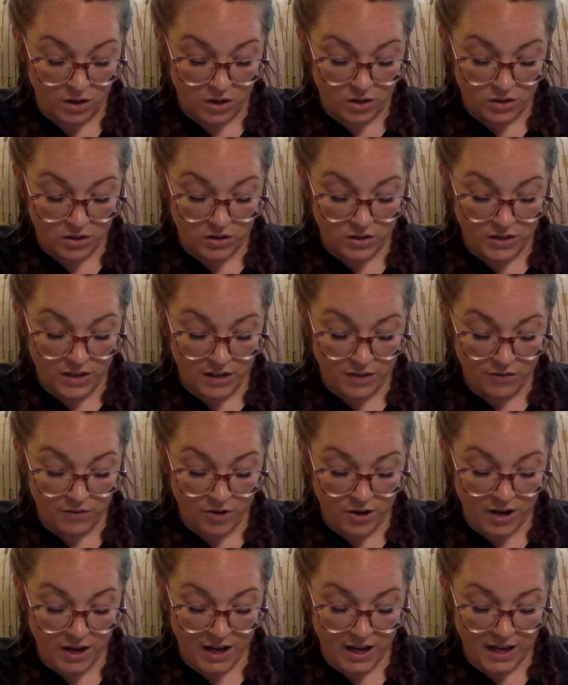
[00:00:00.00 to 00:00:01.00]
"Good day for
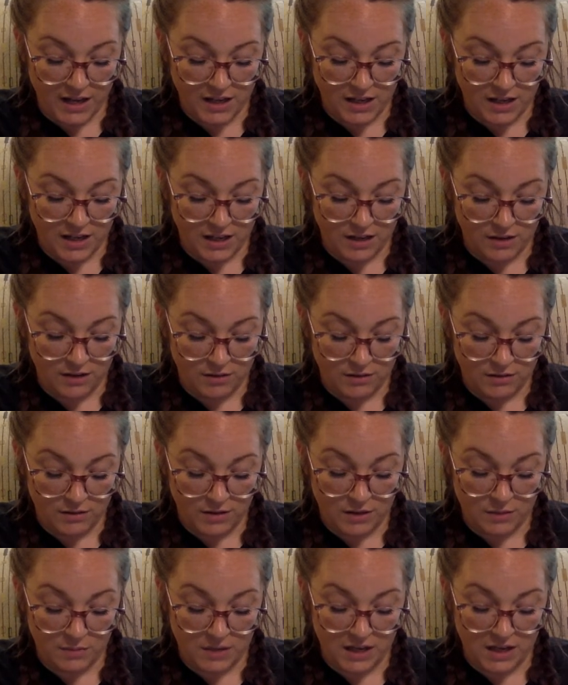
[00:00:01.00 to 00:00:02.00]
a hanging,"
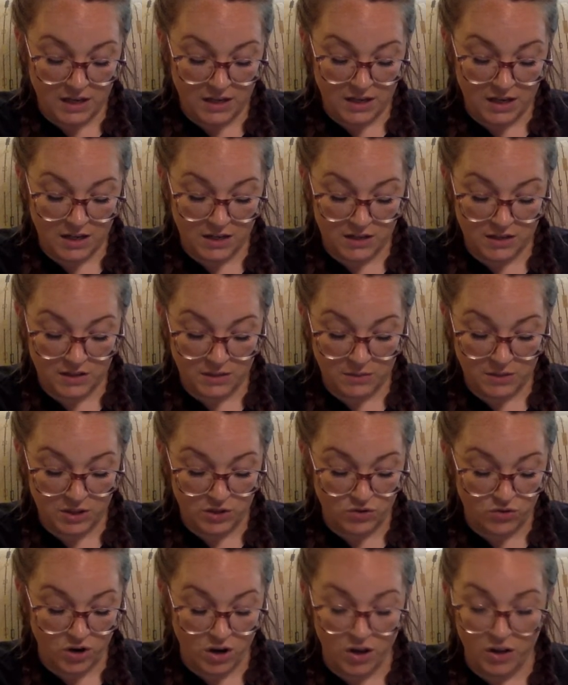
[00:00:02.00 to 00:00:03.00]
a man next to me
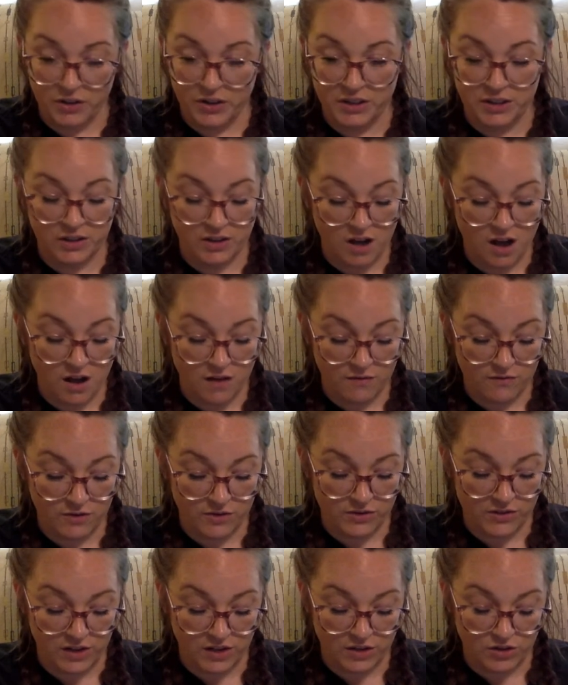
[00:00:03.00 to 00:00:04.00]
drawled in a
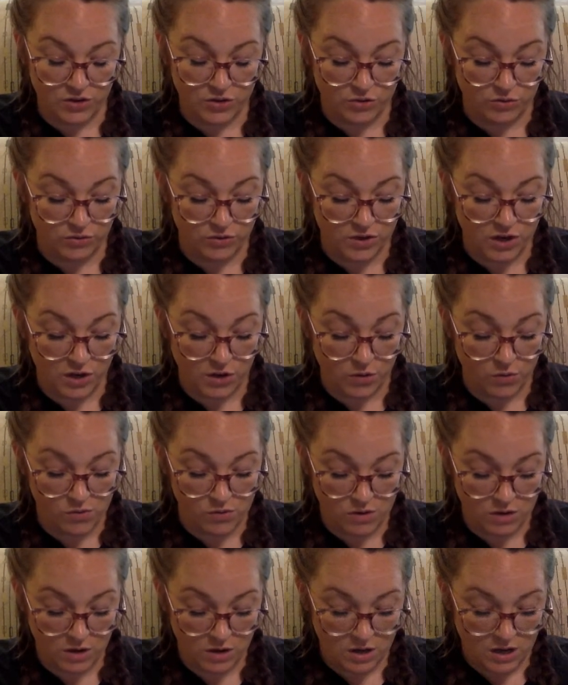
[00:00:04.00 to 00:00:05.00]
conversational
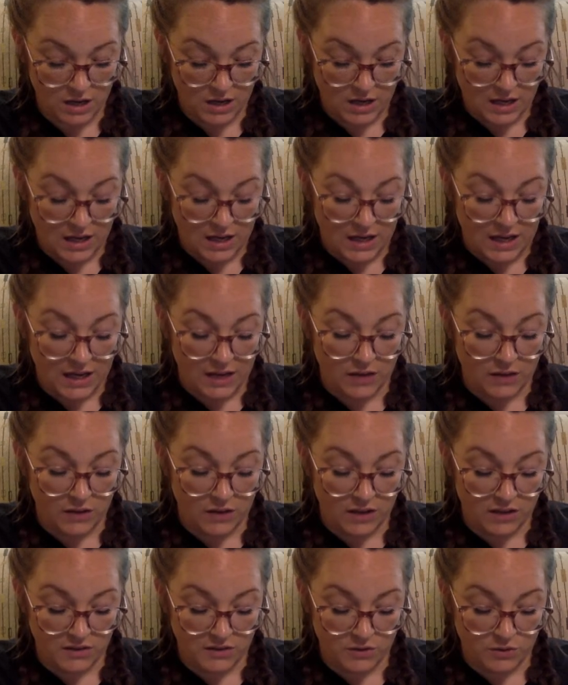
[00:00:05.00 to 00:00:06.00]
tone. I
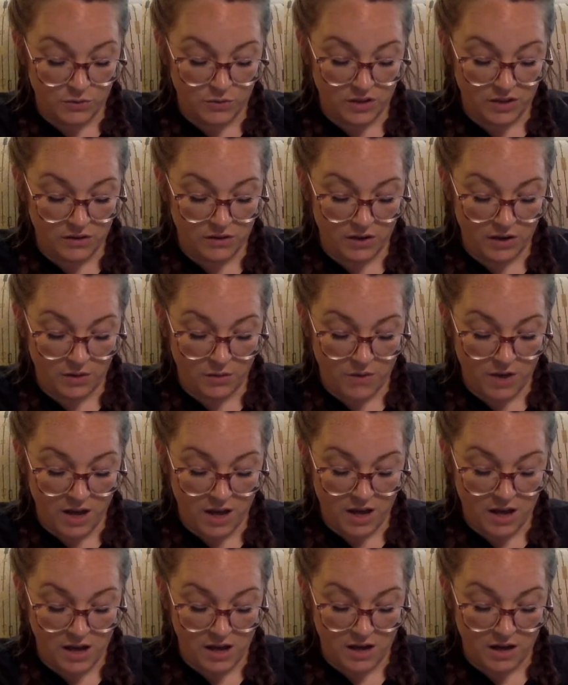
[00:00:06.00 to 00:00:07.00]
glanced quickly
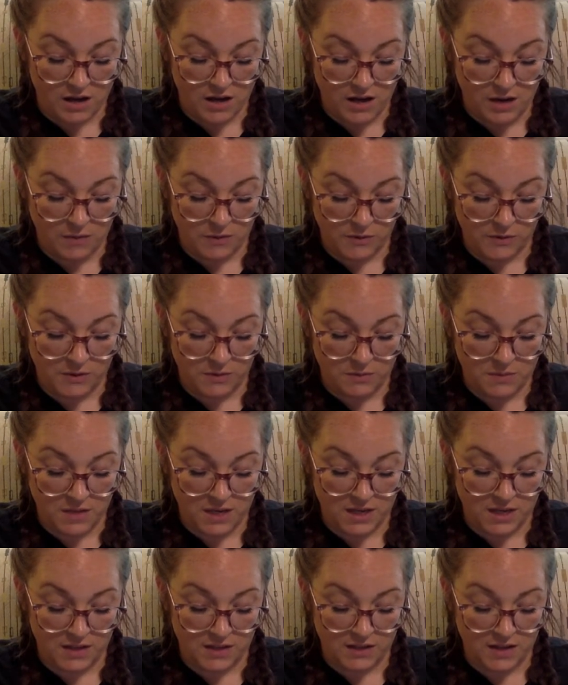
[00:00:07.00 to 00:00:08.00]
away, unable to
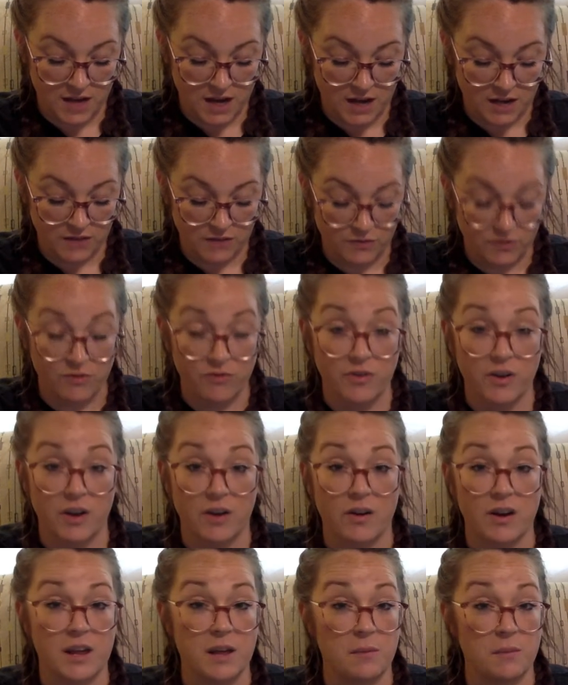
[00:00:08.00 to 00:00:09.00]
meet his eyes for
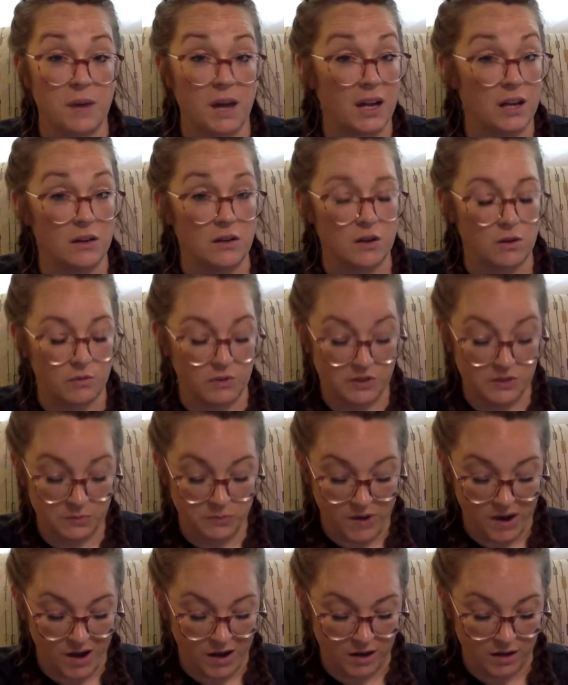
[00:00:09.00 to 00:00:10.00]
fear he might notice
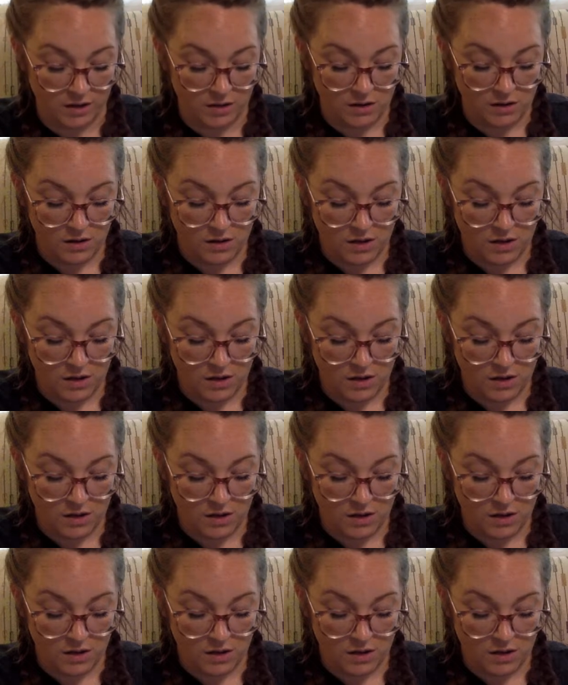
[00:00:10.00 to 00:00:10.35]
mine.